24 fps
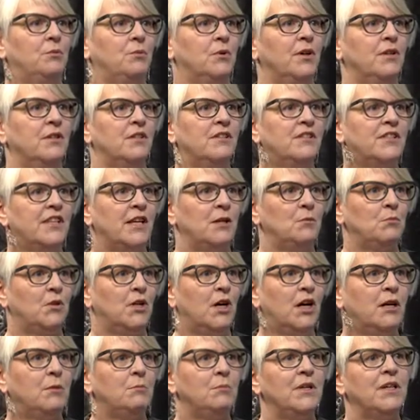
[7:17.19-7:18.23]
We're on the same
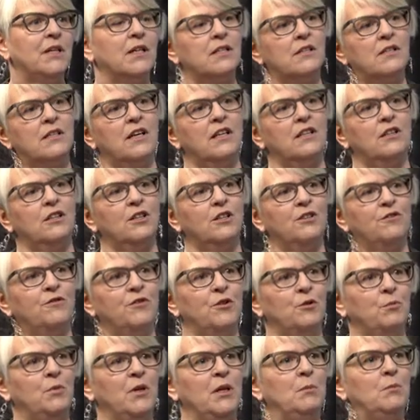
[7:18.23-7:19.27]
line because I look
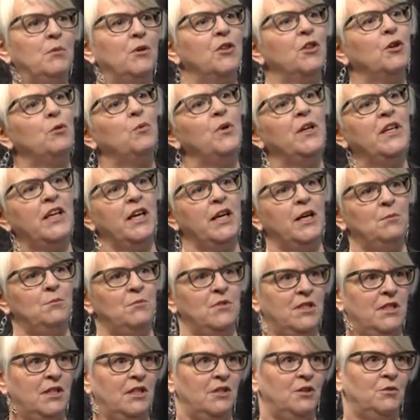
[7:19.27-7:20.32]
for people that we came
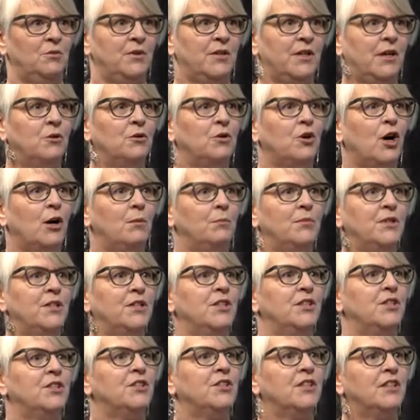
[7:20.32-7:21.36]
together without
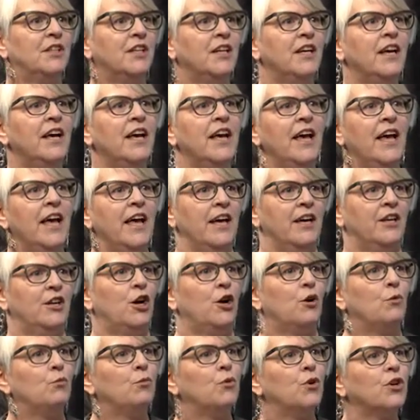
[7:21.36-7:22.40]
competition and
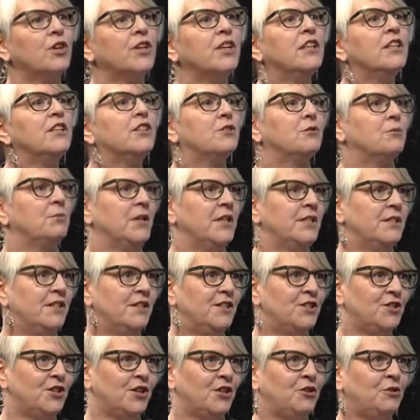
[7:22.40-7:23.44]
are working to raise
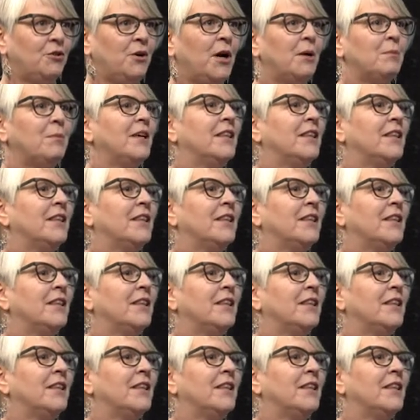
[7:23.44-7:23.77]
each other up.